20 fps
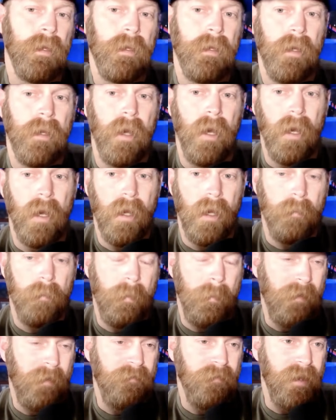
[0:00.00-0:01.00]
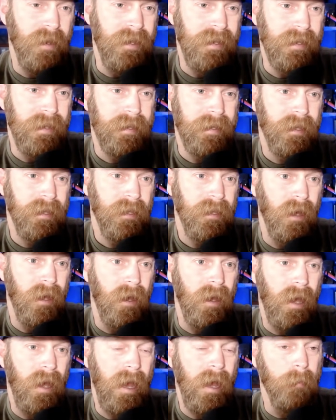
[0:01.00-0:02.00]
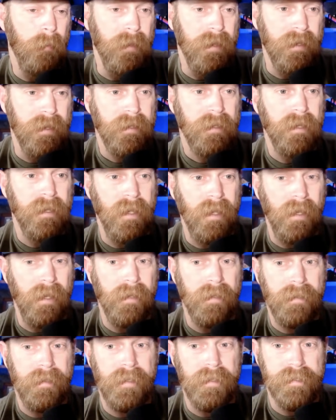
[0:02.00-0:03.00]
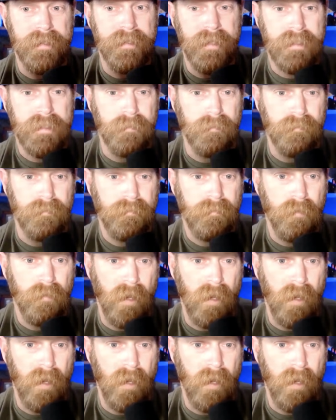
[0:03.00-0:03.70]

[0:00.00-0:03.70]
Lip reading: But my friend Nick Albin, and he's got some great